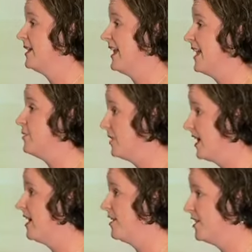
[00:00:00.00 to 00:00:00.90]
can or
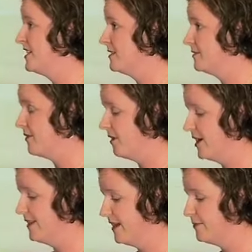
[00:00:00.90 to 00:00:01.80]
can't identify
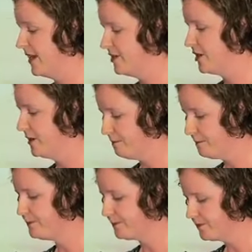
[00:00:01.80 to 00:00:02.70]
in that picture.
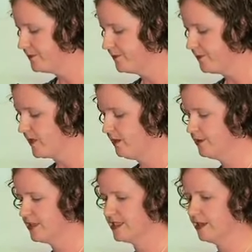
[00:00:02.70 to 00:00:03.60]

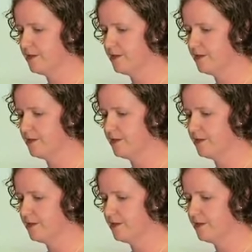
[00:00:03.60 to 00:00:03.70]
Let's